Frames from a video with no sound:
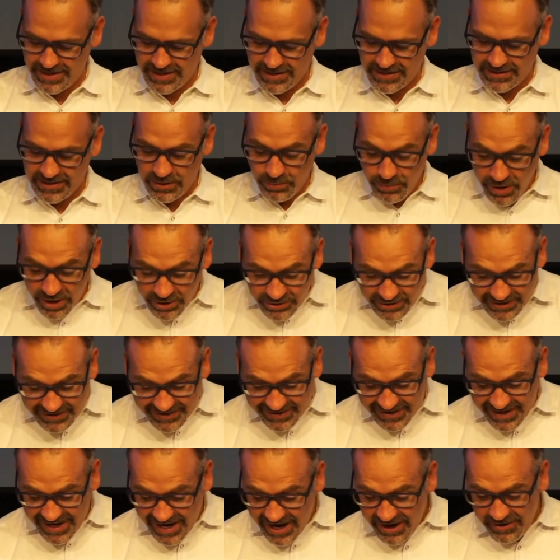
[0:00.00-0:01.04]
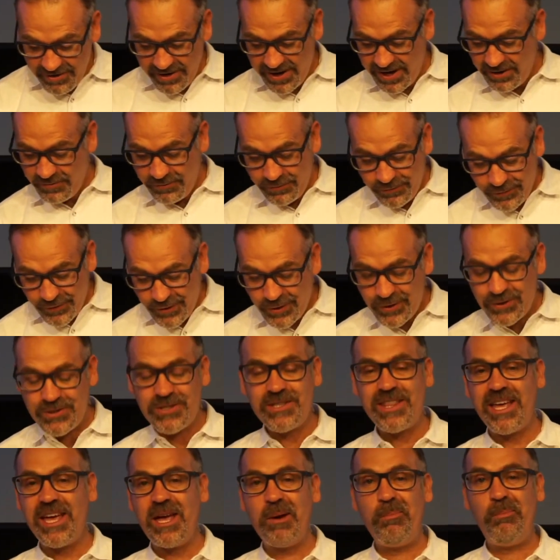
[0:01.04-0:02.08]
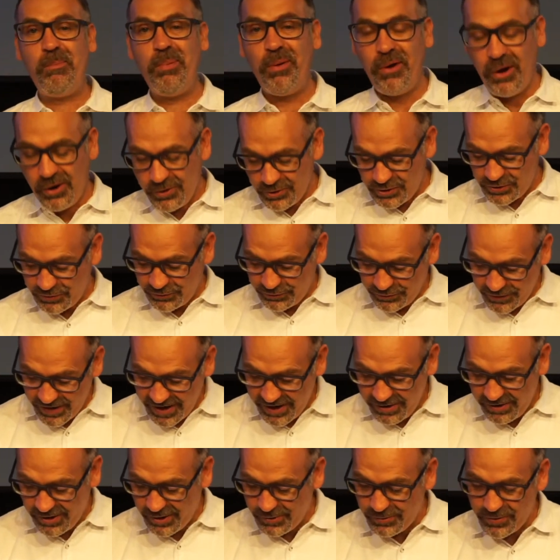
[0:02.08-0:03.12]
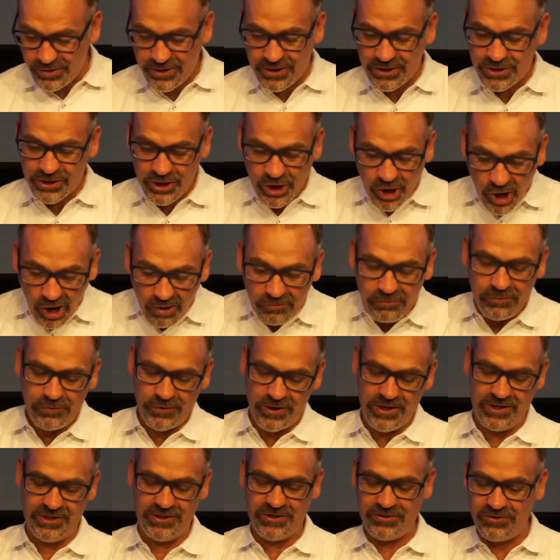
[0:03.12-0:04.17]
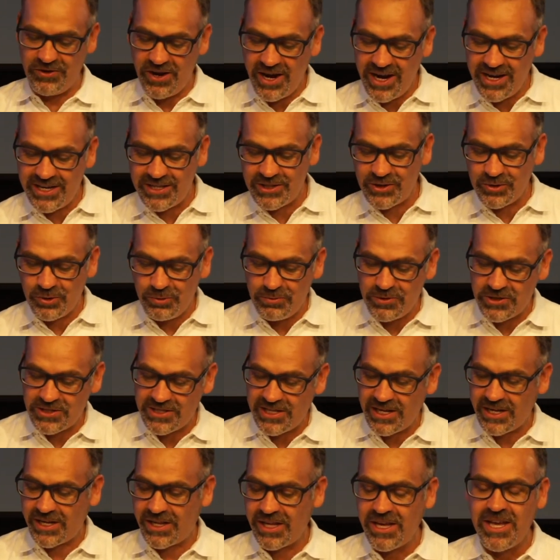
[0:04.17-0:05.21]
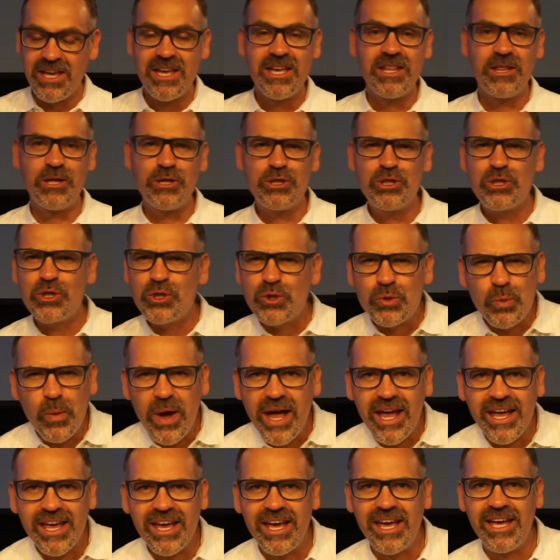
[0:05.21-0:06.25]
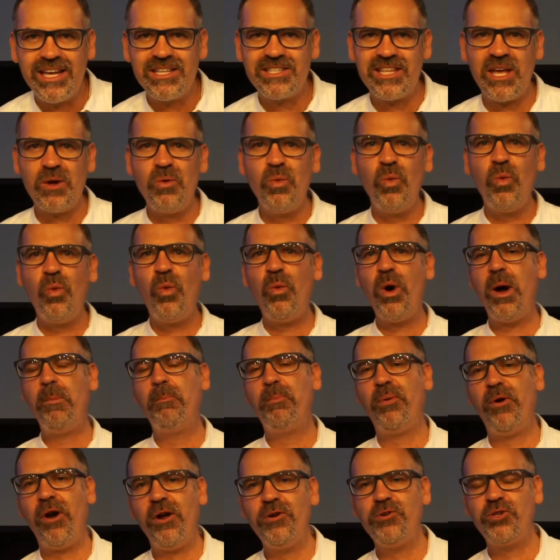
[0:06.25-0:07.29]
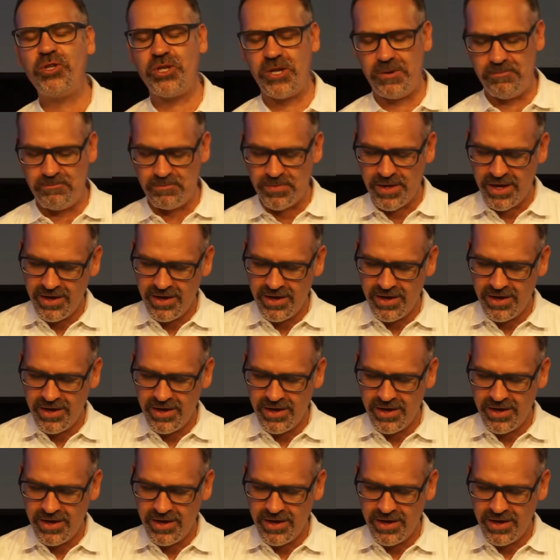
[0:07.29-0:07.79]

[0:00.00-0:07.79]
So Moses and Aaron, at first, they approach Pharaoh with this confidence, right? It's almost like the swagger as they approach him.